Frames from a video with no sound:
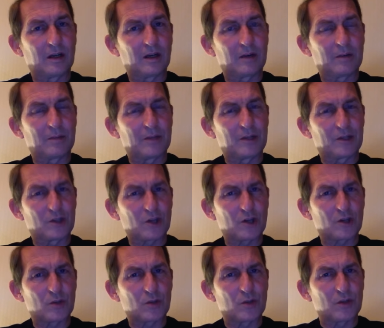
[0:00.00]
and being
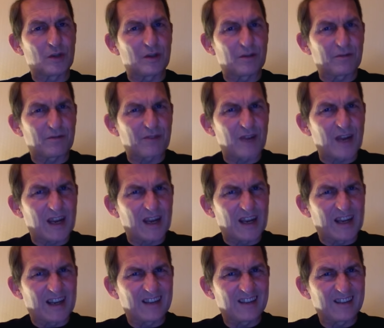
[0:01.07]
charged with an
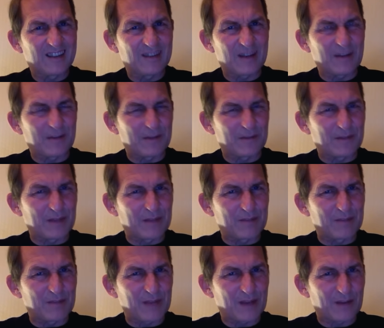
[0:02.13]
affray, about a
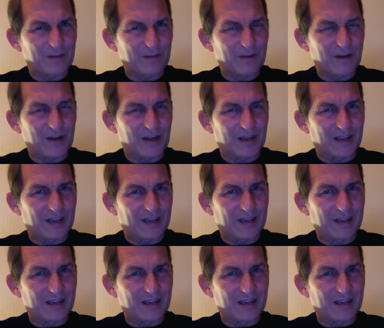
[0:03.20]
£15 fine